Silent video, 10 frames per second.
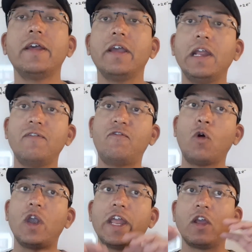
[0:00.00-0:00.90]
in
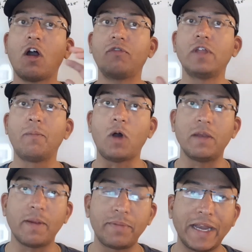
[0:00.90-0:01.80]
folding of the
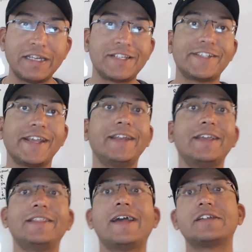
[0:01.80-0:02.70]
polypeptide chain
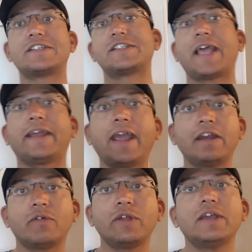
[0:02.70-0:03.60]
in their
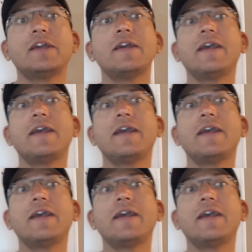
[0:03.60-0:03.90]
secondary